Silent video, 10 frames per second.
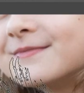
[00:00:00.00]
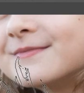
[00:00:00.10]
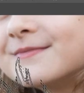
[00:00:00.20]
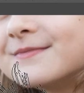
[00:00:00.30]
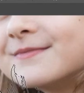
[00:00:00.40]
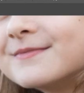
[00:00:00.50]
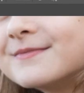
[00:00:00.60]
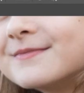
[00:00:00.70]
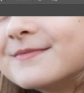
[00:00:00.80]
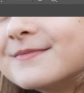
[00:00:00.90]
or something. They were
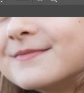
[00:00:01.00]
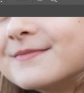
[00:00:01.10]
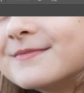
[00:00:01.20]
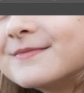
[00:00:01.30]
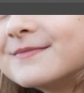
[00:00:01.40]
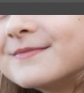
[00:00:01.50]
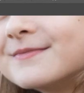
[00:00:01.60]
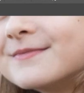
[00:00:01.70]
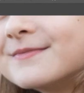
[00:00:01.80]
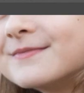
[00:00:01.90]
like free.
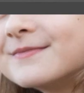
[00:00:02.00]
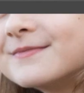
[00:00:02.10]
I'm